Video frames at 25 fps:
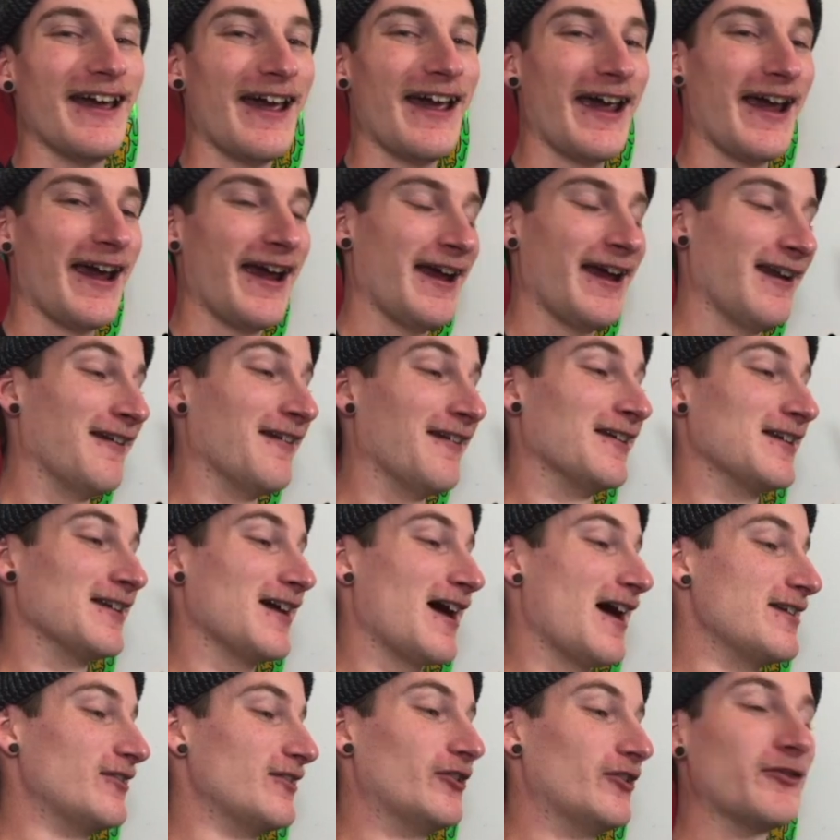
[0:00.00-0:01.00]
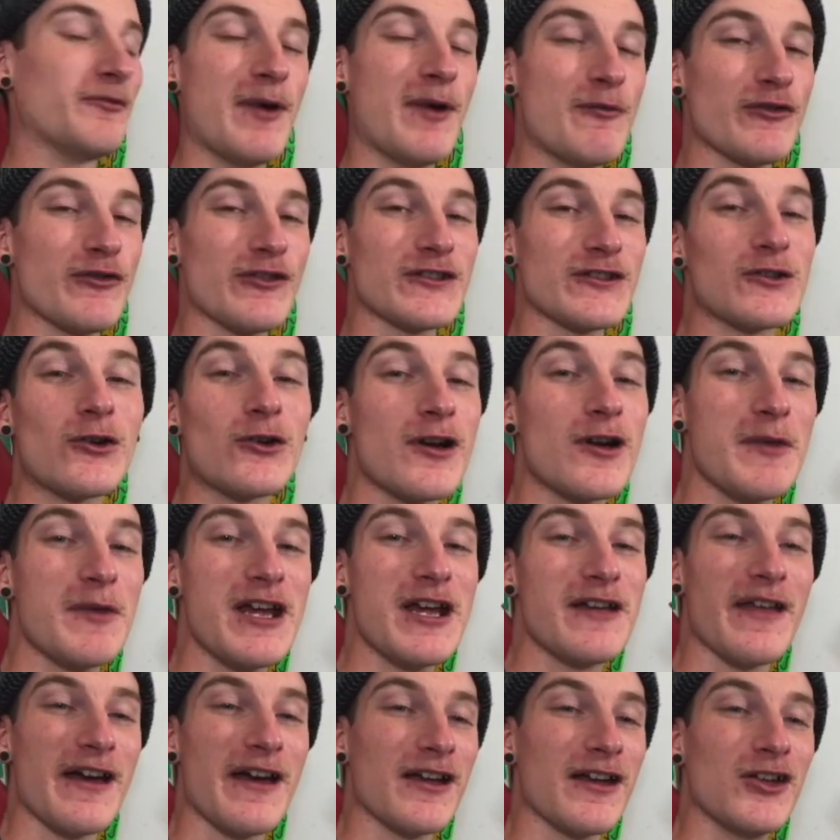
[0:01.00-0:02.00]
And I don't remember the story
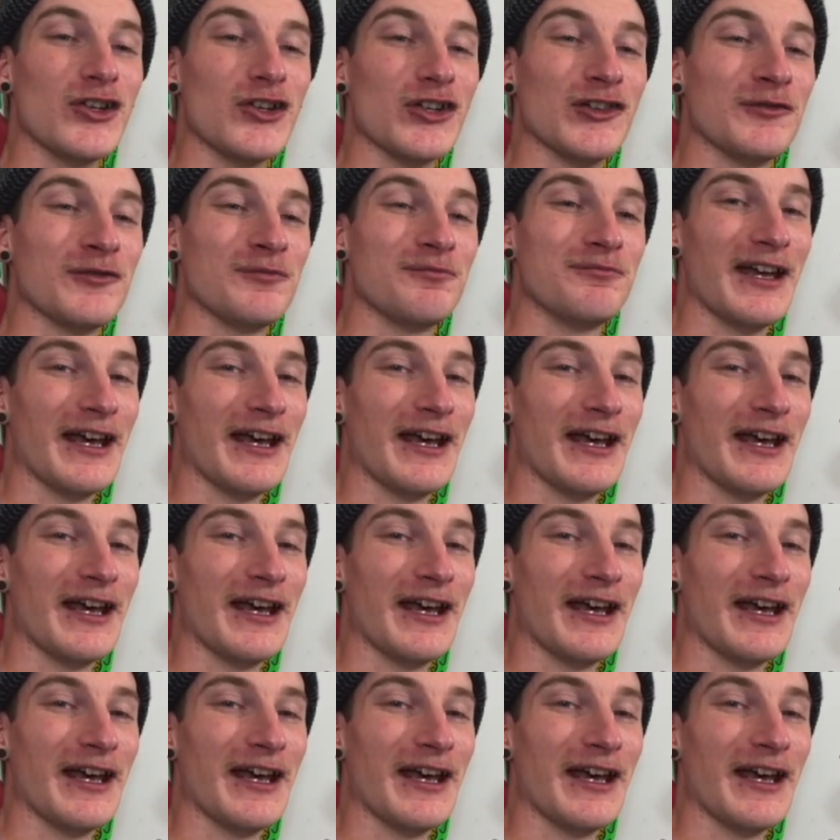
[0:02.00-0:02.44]
being that good.